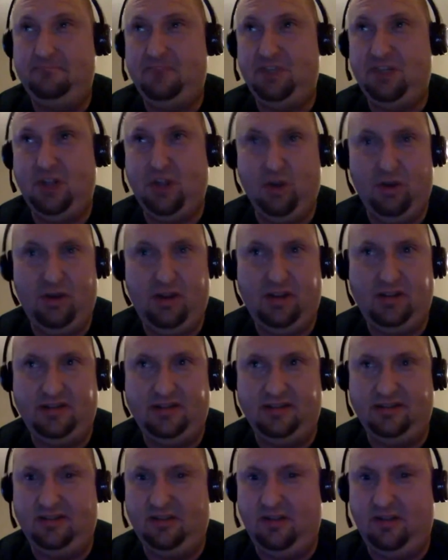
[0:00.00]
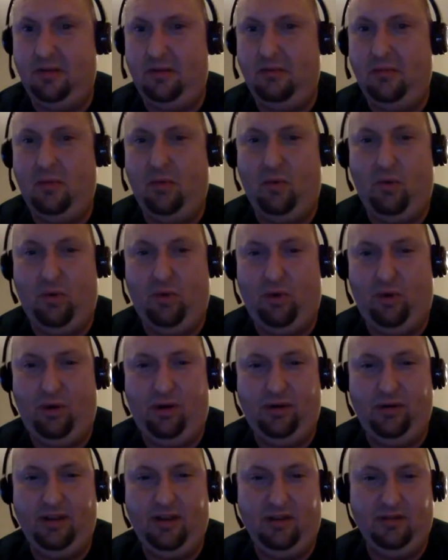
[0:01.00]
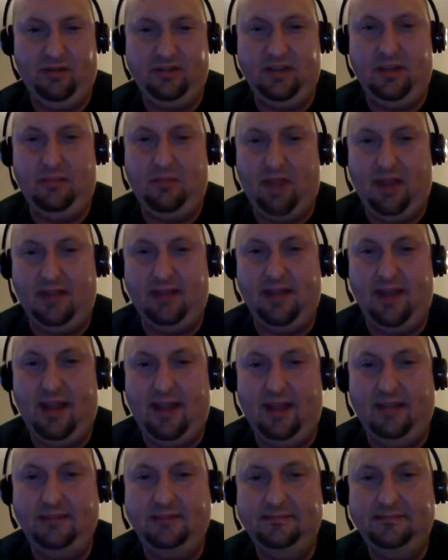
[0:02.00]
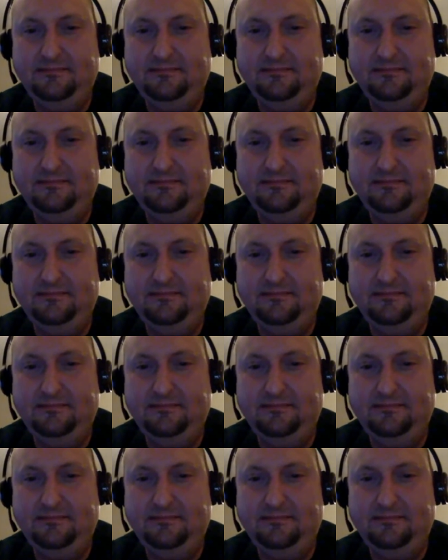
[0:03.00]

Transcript: security system or, something like that.